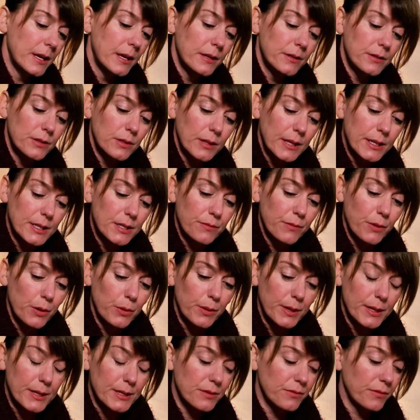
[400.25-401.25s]
So let's
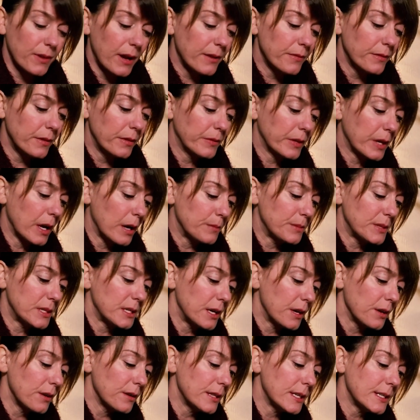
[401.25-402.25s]
focus. Five of Cups
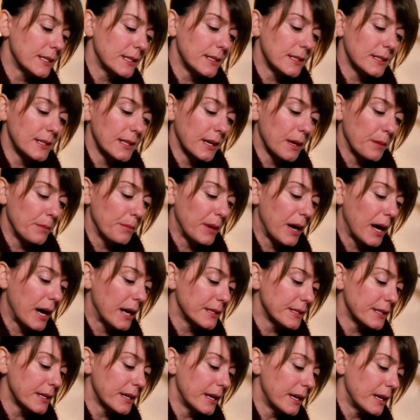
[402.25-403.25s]
here. This is the
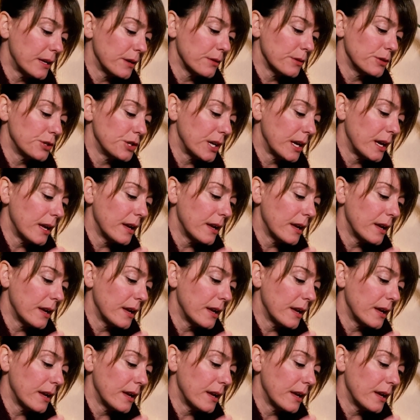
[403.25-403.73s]
composite energy.